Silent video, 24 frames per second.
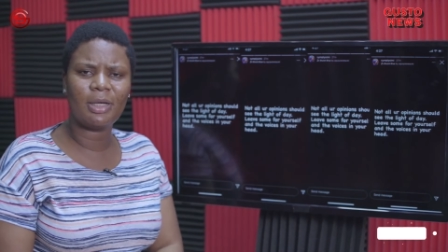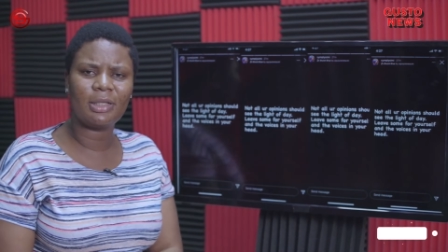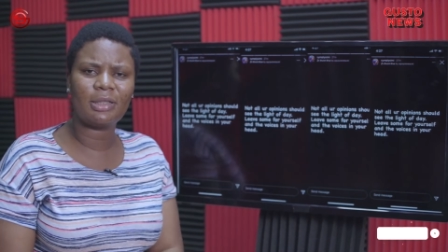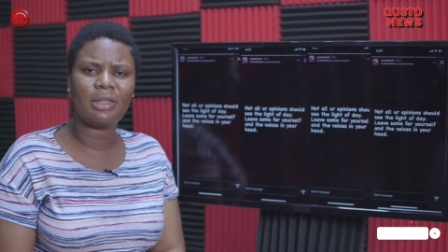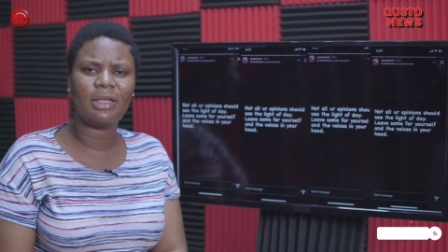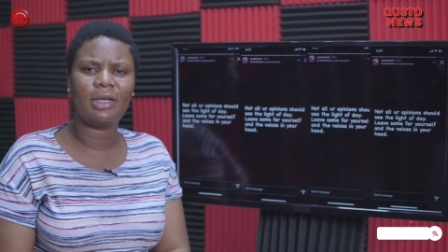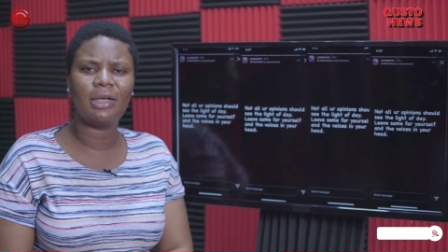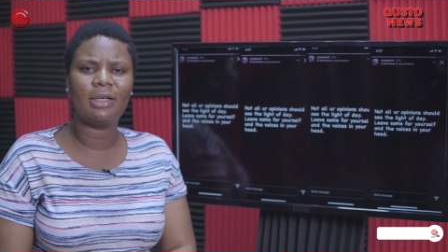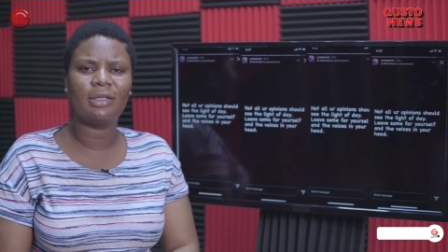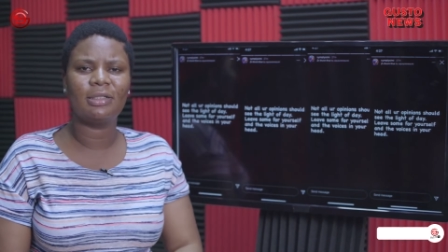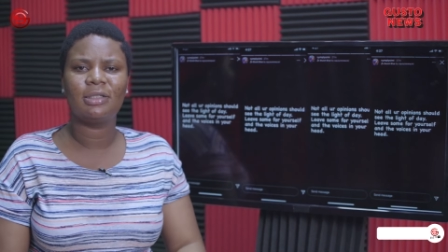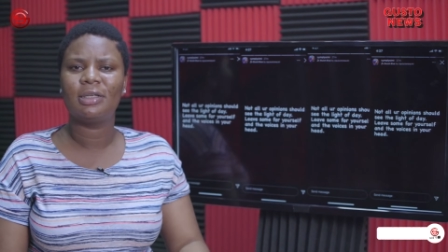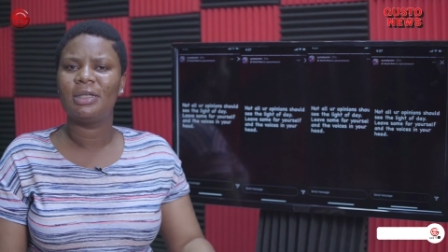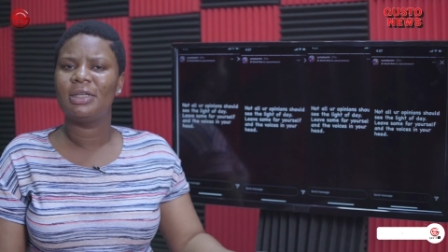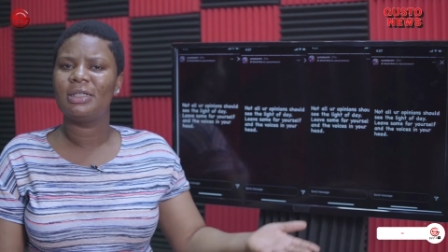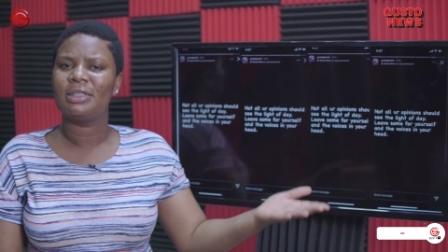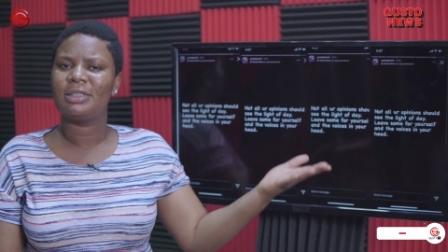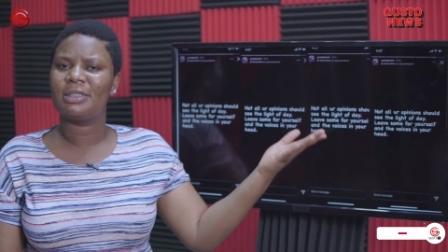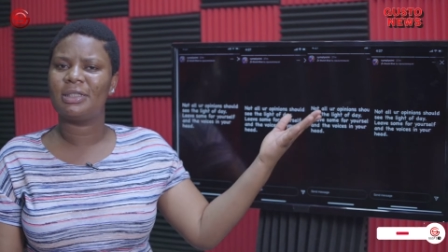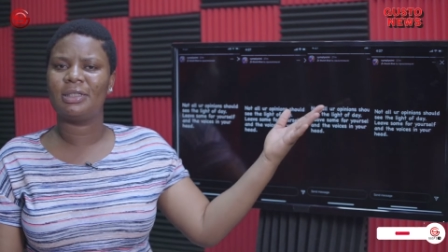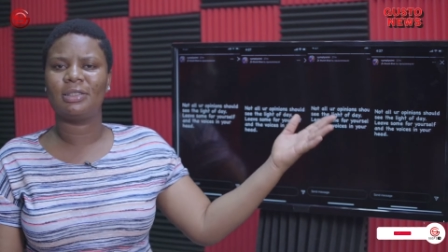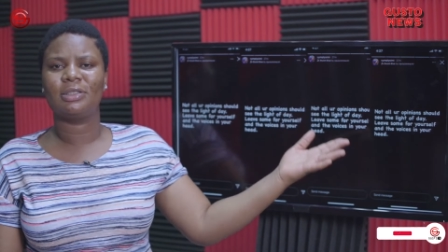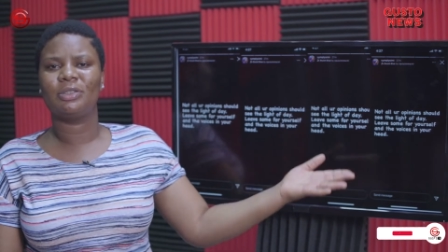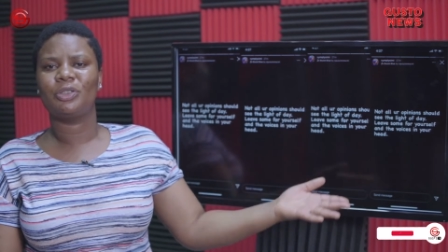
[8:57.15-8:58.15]
mother
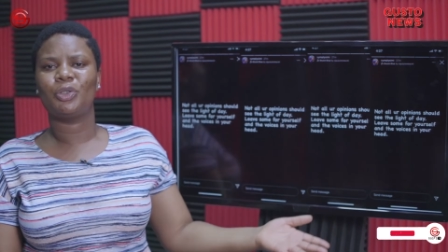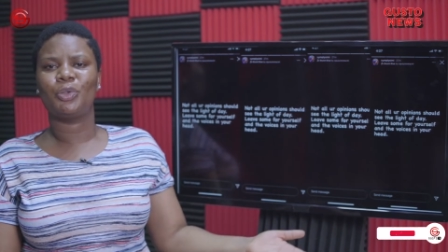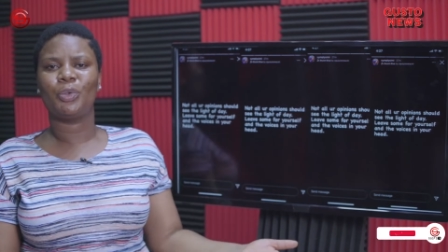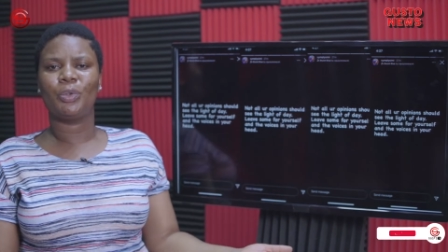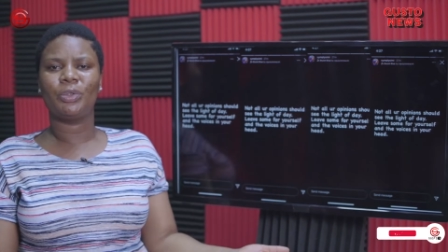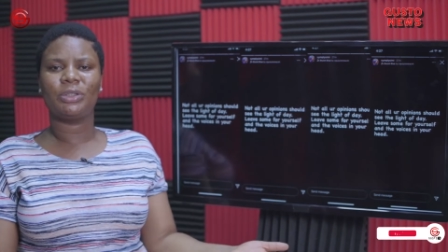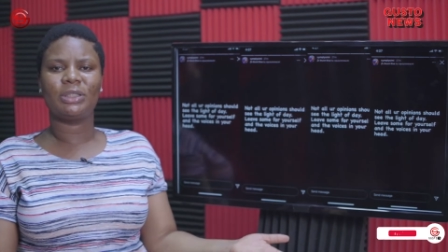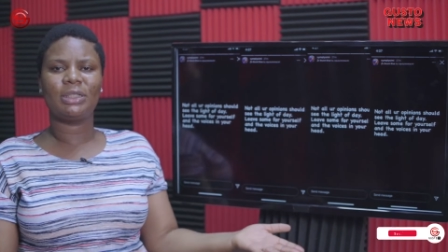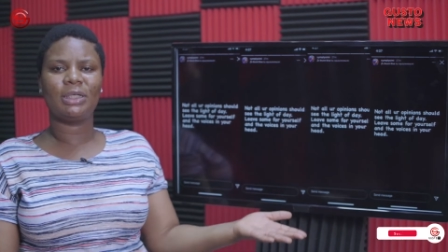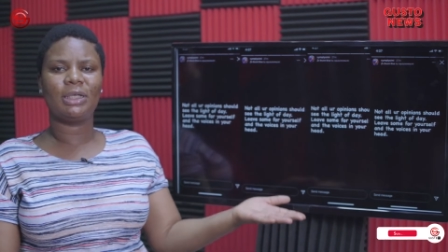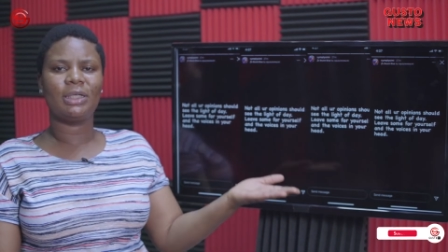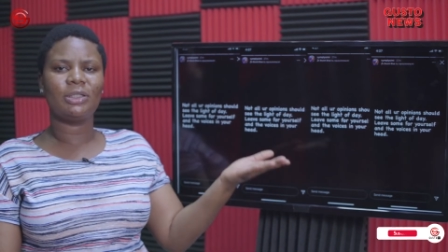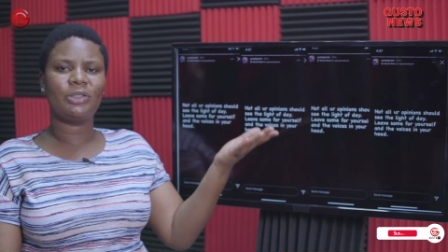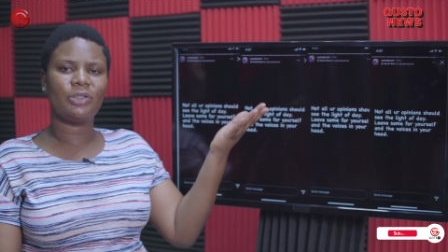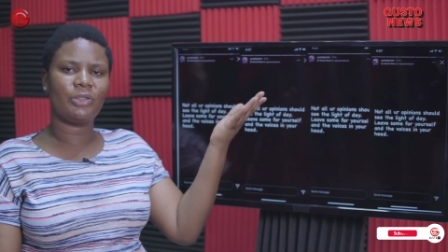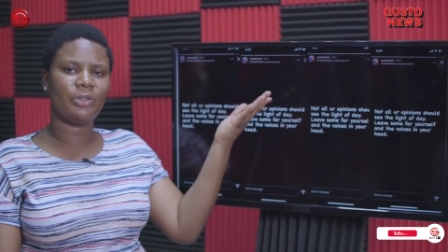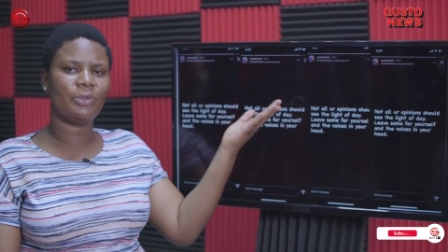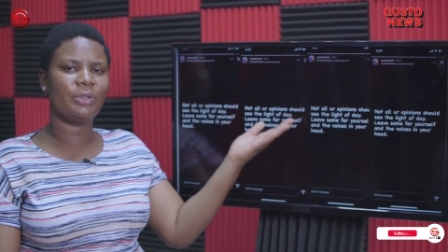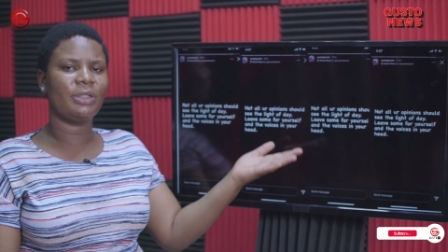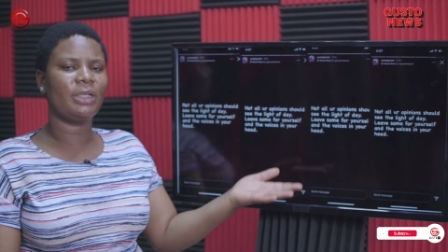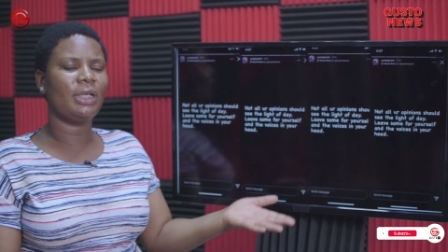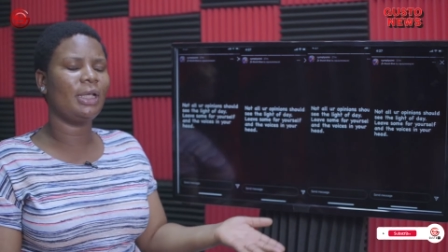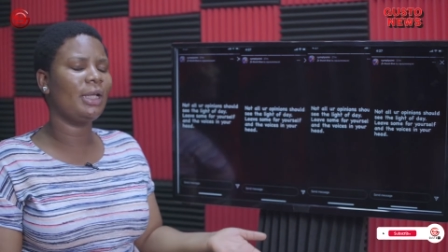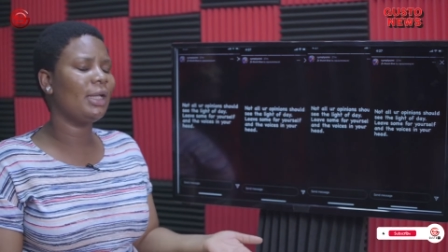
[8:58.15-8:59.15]
she has a daughter
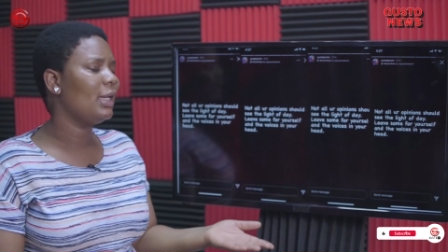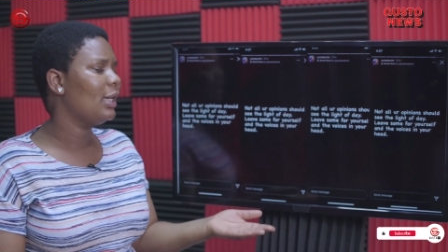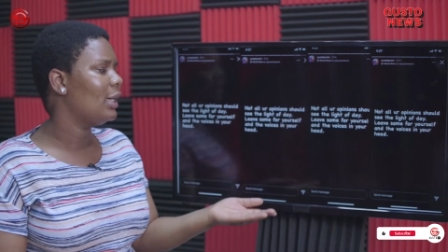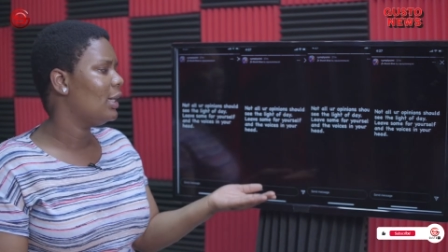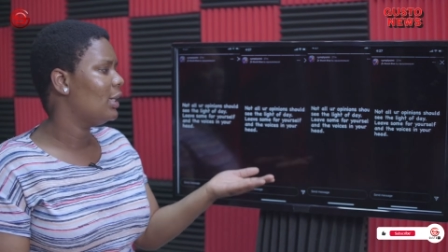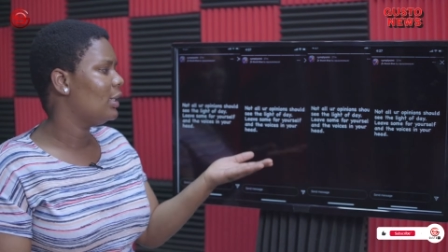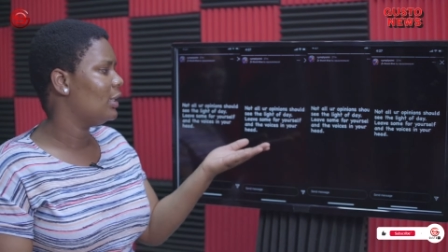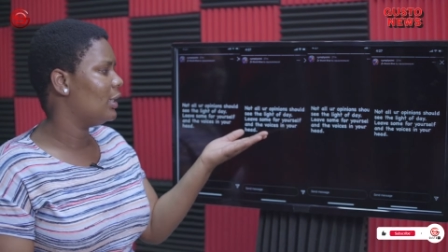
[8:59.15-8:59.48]
so yeah